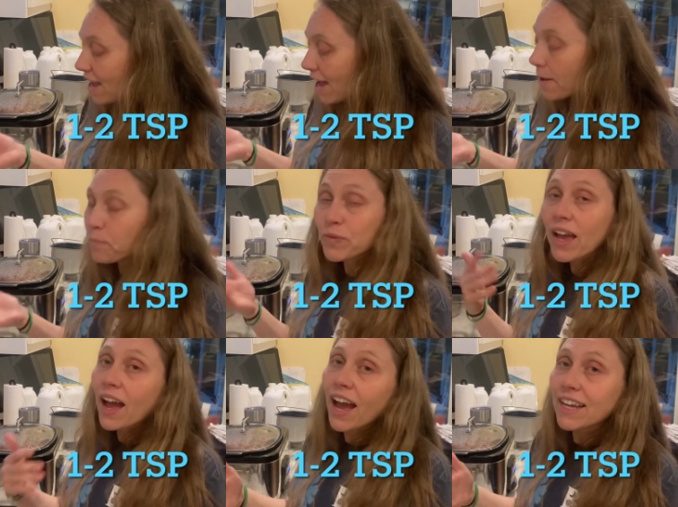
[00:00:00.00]
Um,
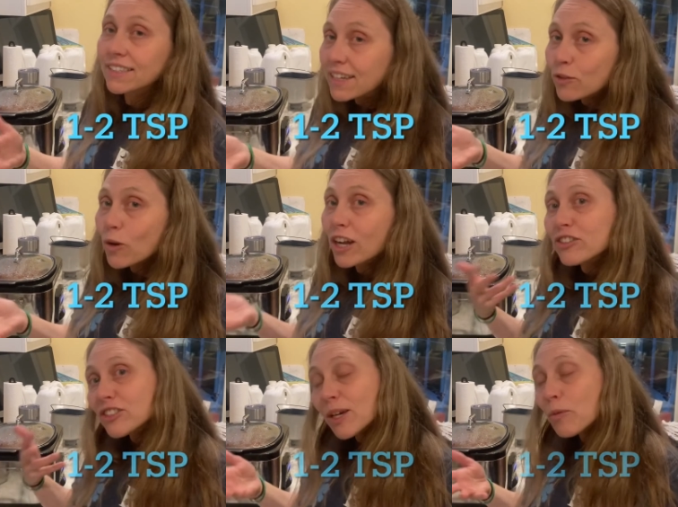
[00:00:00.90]
I did watch
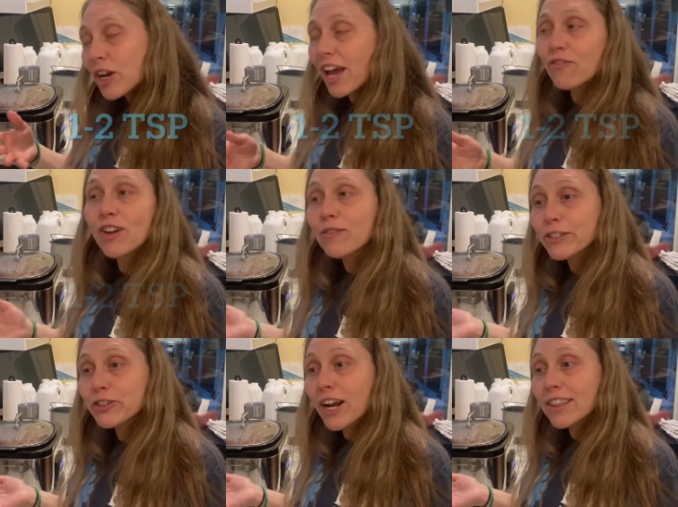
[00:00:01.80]
someone, I've never
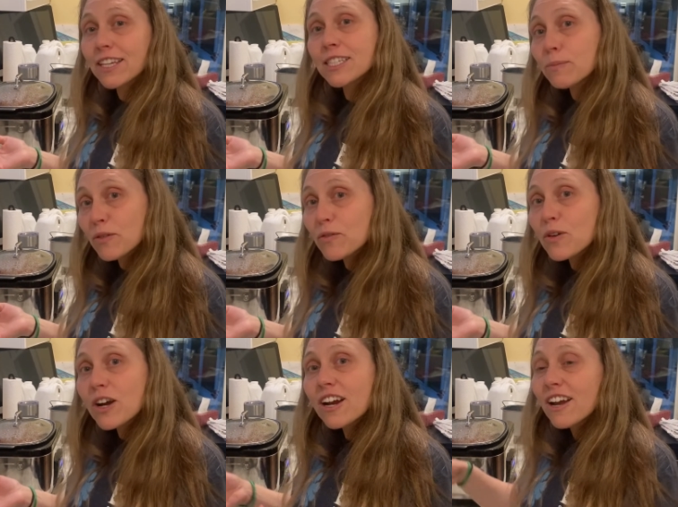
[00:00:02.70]
tried this
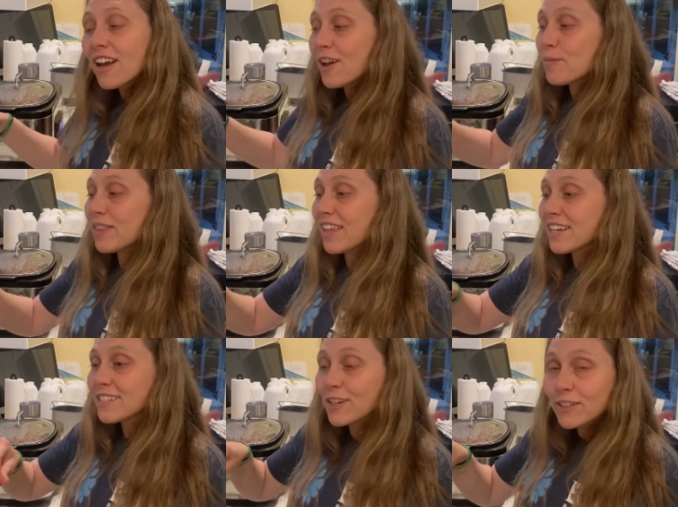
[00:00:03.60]
before, but they
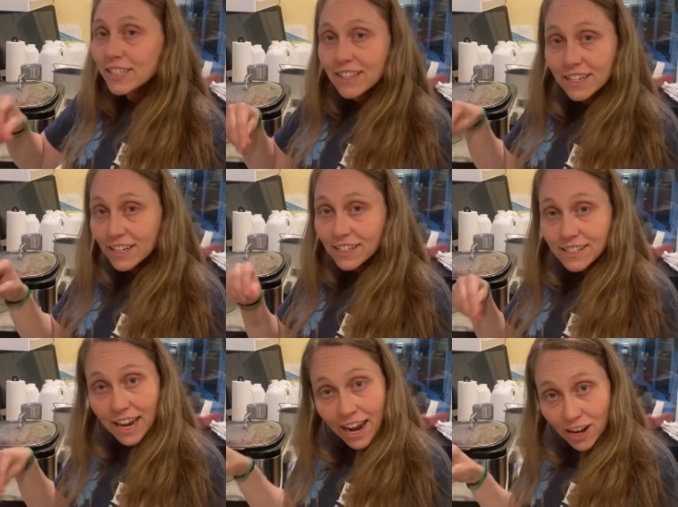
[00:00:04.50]
salted the
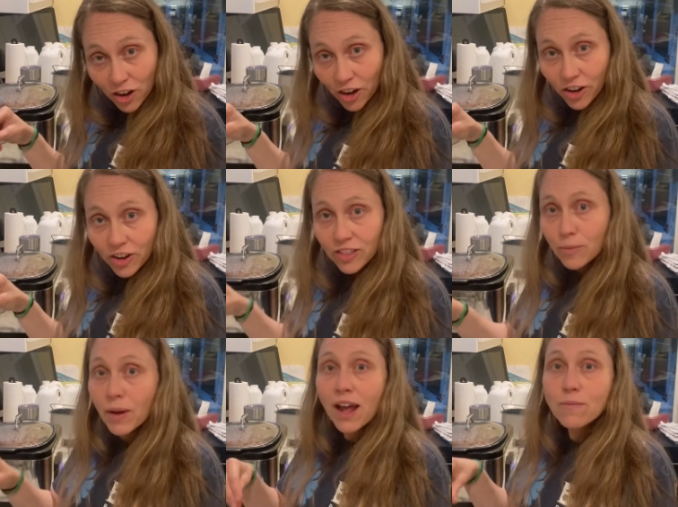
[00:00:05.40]
container, the
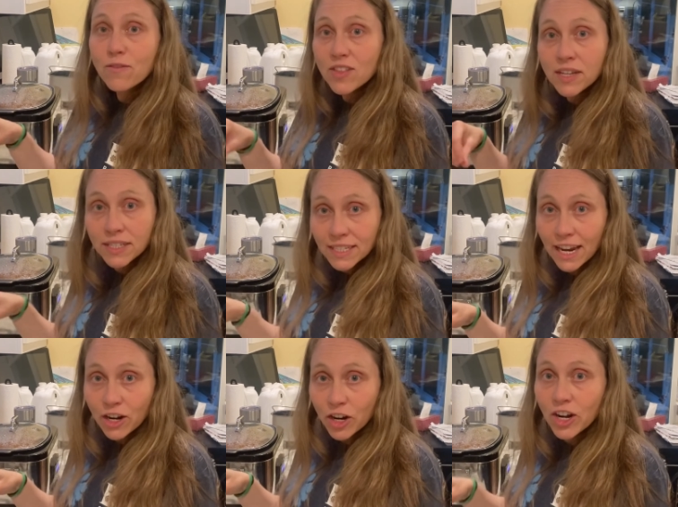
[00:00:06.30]
bottom of the
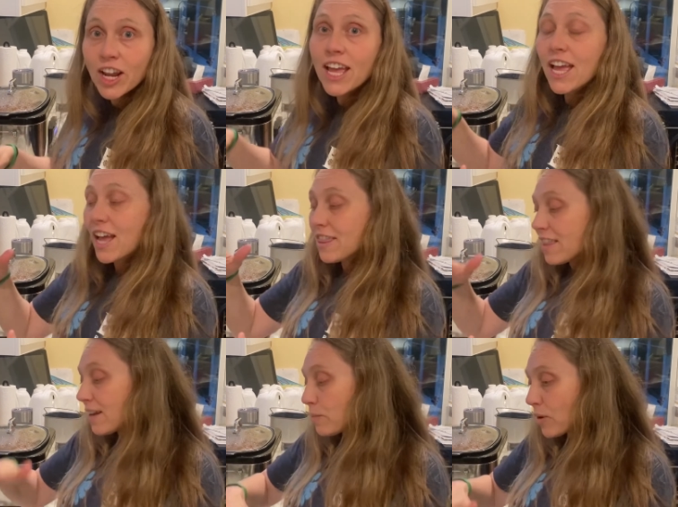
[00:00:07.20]
container, and
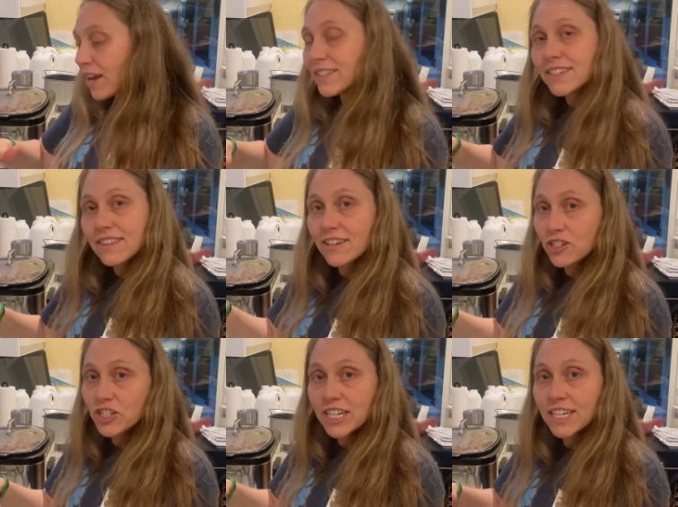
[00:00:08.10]
then pressed in their
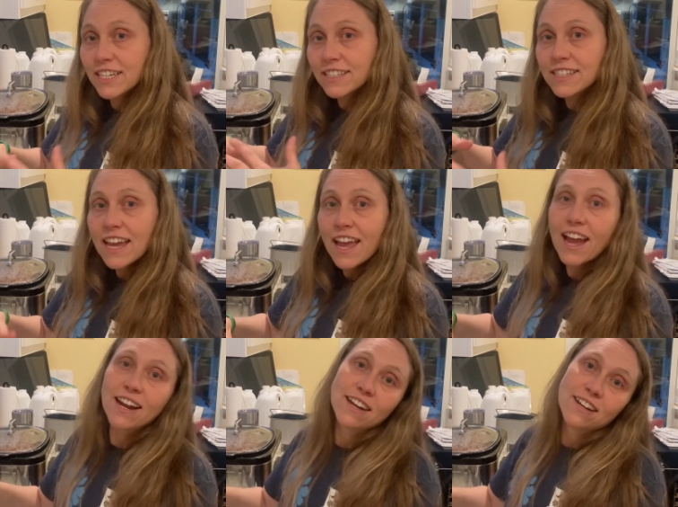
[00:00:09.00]
cheese
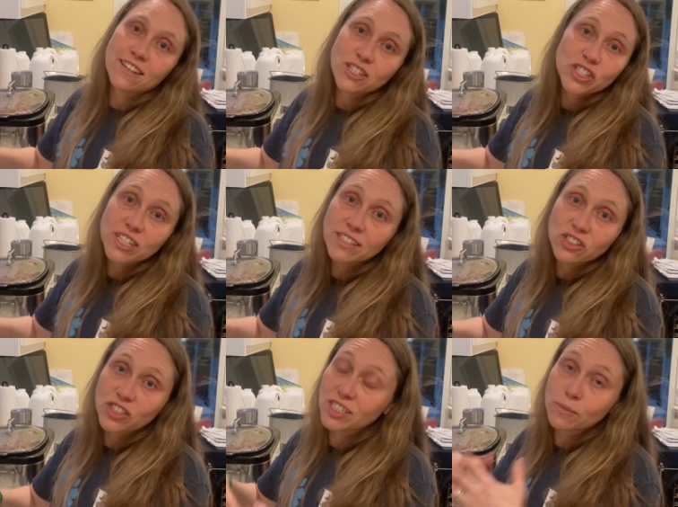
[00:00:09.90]
and it the cheese
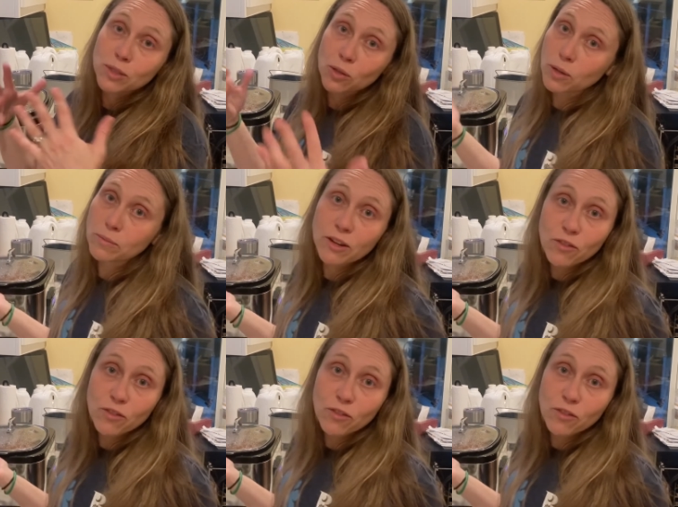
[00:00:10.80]
just absorbed it